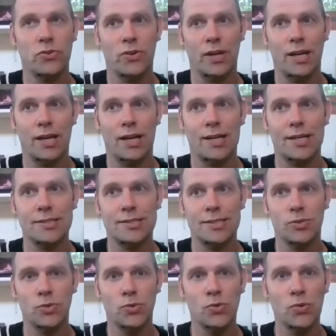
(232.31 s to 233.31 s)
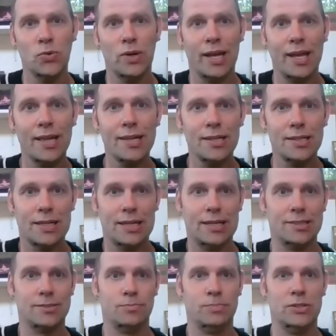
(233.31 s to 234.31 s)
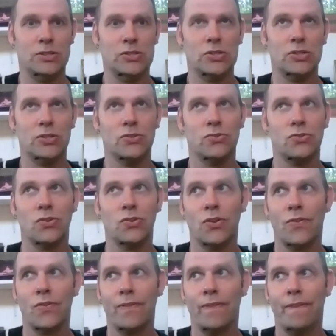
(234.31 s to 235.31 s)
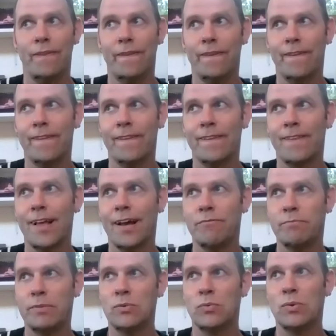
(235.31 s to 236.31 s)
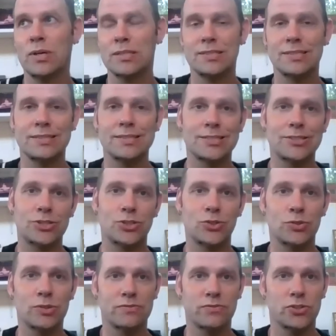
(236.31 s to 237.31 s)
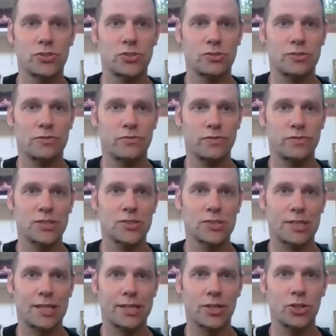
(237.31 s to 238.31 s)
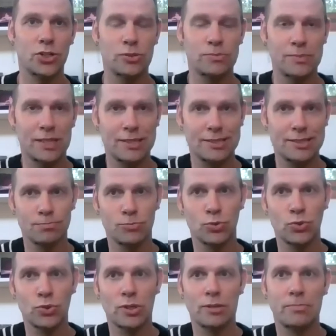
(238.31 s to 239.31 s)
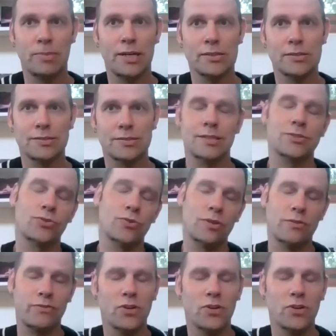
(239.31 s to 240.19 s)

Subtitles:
And I said, oh, hell yes, because I've been wanting to do a version of Feels Like Home that is more about, so the